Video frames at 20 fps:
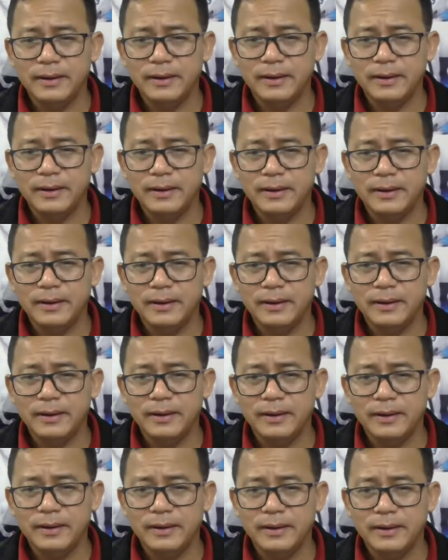So
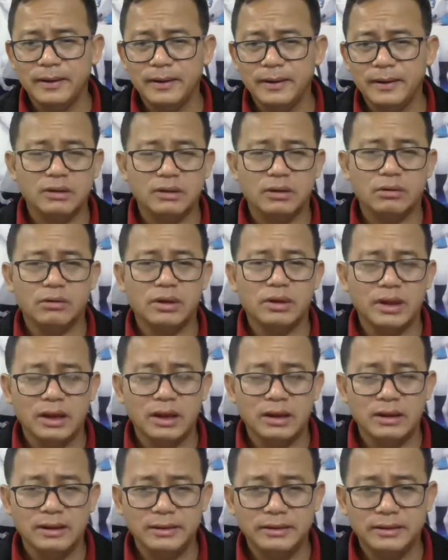being
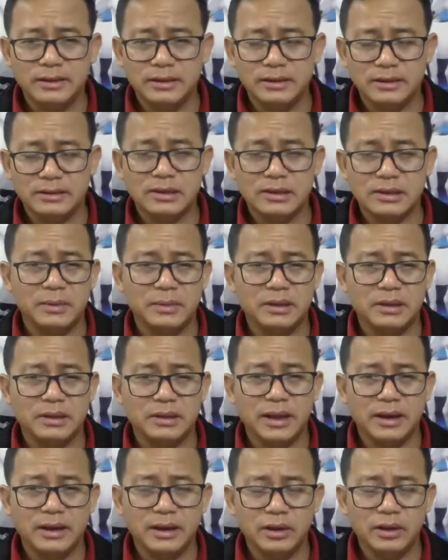only a leader doesn't
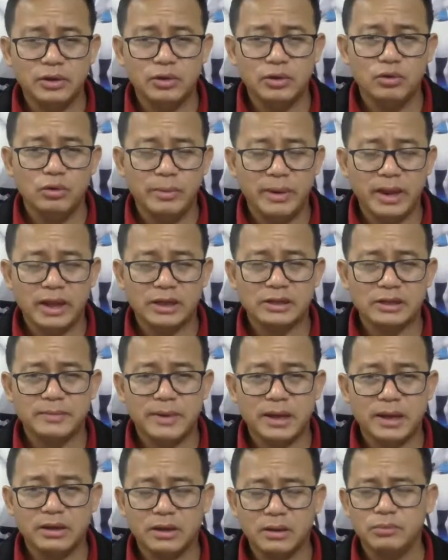mean that you'll be
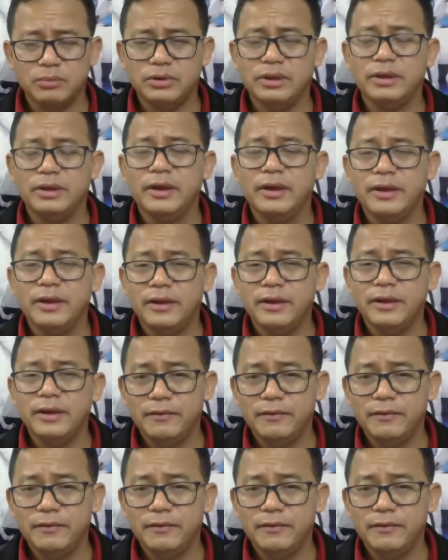expand the community.